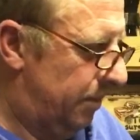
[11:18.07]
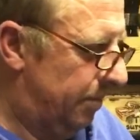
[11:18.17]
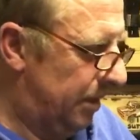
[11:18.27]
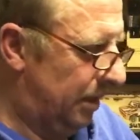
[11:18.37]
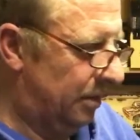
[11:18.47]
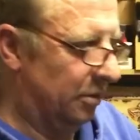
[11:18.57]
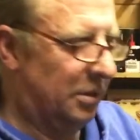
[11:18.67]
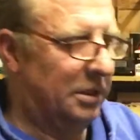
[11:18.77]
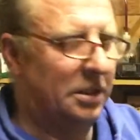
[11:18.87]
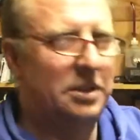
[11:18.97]
I don't know,
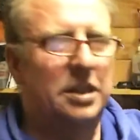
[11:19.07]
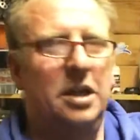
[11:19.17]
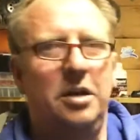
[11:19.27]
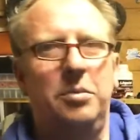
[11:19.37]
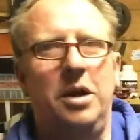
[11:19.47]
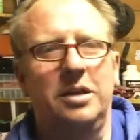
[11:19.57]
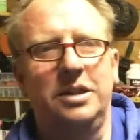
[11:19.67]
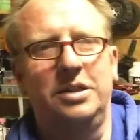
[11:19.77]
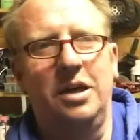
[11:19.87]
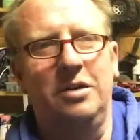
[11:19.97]
can you see how badly
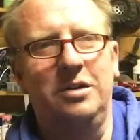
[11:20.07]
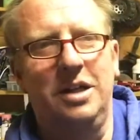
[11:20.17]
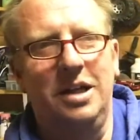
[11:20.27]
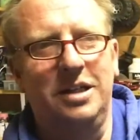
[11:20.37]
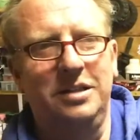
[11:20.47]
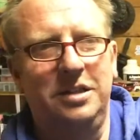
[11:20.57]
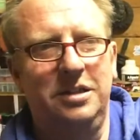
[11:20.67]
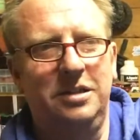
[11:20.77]
shattered that is?